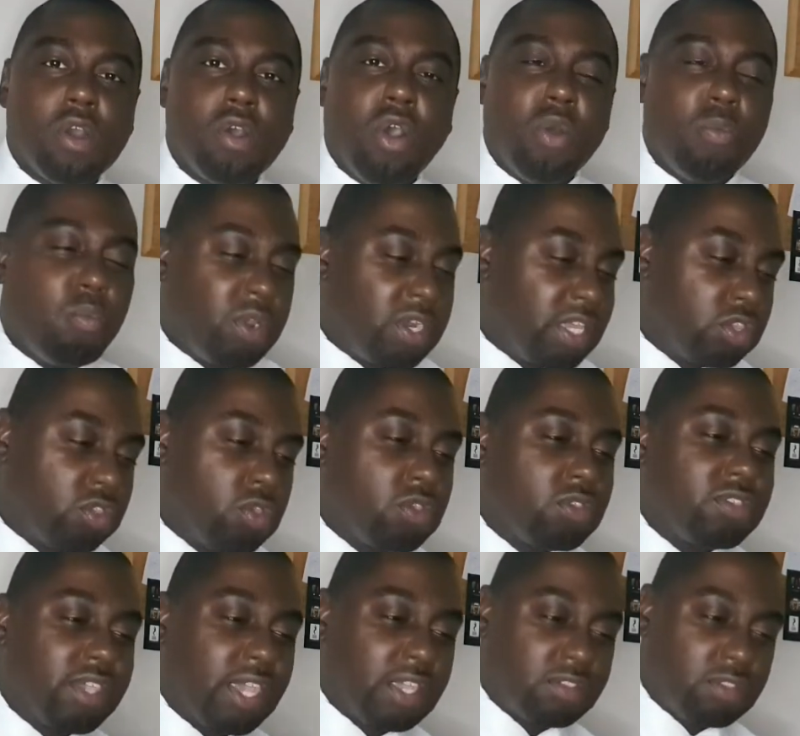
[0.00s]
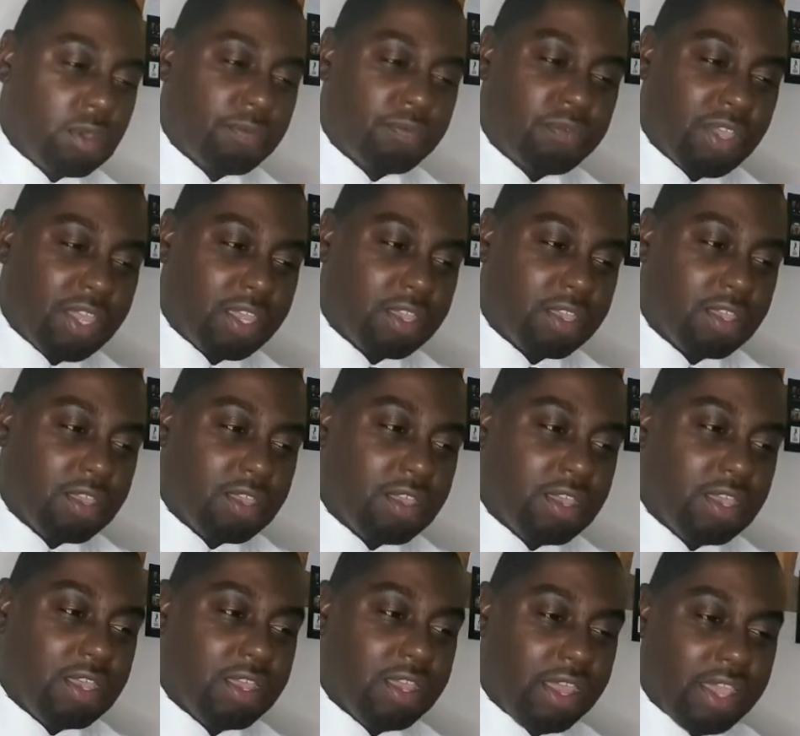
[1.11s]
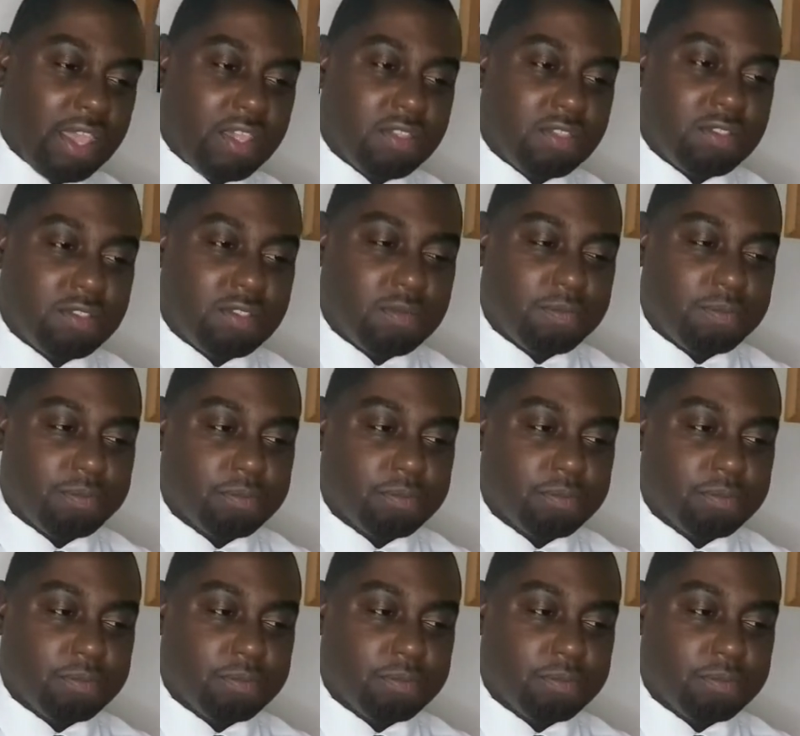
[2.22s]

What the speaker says: And when they do say something, it's